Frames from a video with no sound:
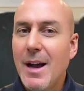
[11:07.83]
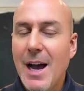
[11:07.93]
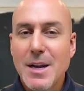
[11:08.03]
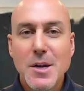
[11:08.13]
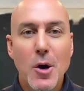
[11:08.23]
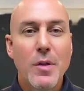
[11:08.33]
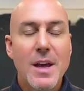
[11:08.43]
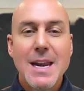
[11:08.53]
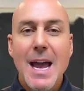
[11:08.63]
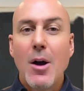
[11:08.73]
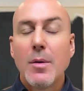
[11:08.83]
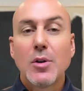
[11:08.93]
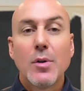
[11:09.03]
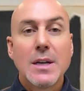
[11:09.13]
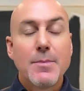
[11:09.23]
I know that now I'm
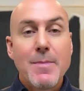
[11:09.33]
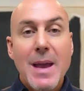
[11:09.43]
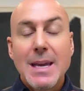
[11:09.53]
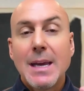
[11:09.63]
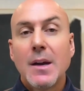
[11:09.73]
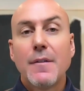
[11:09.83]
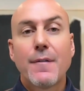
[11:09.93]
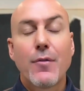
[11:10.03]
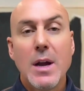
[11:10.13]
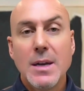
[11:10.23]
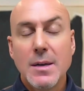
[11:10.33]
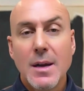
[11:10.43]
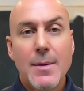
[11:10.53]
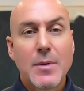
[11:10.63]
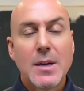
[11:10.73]
going to be making a friend.
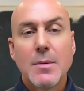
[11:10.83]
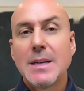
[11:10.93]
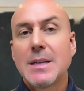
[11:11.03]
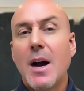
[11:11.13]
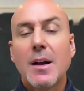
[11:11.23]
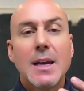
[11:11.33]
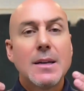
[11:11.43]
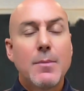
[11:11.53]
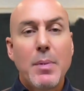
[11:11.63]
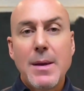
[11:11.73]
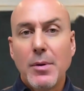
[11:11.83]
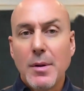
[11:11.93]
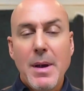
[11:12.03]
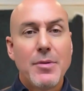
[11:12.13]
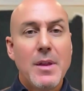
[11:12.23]
I'm going to be talking to people
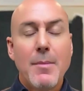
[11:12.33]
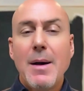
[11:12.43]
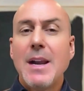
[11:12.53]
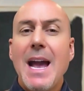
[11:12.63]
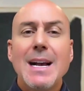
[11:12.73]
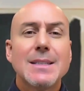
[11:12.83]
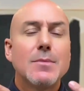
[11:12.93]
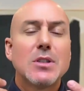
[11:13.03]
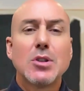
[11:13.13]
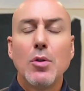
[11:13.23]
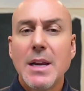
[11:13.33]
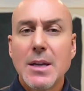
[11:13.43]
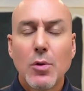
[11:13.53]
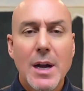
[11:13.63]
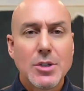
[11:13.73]
about them. I'm going to ask them so many
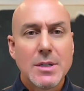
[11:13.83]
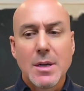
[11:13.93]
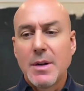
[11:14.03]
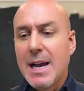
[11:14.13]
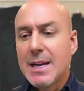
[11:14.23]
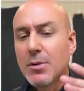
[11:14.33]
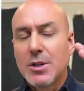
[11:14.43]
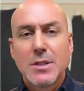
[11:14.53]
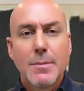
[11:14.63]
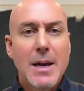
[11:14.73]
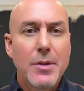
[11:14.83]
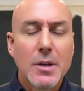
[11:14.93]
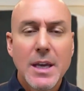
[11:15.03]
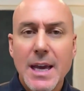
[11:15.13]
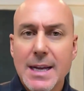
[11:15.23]
questions. I'm going to ask questions about their
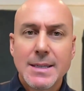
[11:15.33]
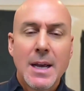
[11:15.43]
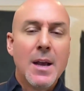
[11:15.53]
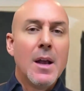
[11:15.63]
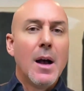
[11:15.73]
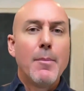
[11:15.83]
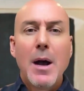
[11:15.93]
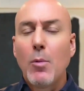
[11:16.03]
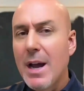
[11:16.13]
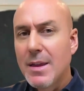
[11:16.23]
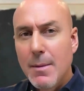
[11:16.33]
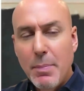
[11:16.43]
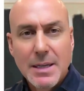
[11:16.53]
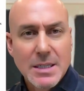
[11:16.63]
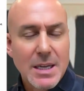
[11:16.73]
kids, about why they
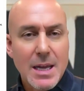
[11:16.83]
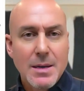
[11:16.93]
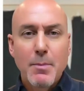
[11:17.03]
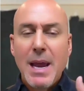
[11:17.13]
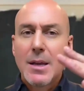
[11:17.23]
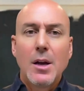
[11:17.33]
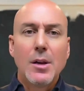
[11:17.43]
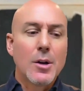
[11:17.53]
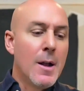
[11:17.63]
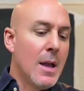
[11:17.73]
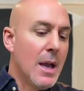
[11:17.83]
picked said paint color.